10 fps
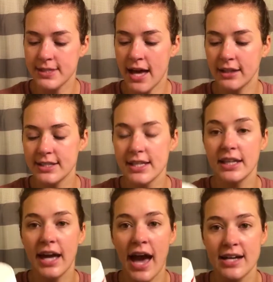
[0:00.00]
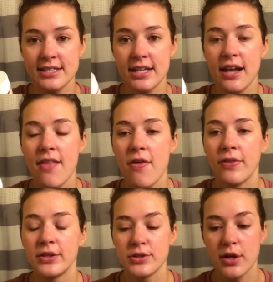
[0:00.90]
salicylic acid and then
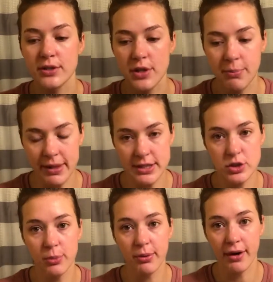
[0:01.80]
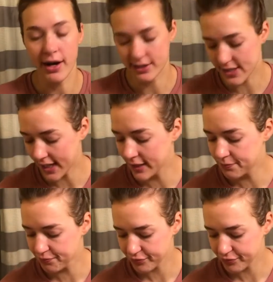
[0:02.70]
there's also benzoyl peroxide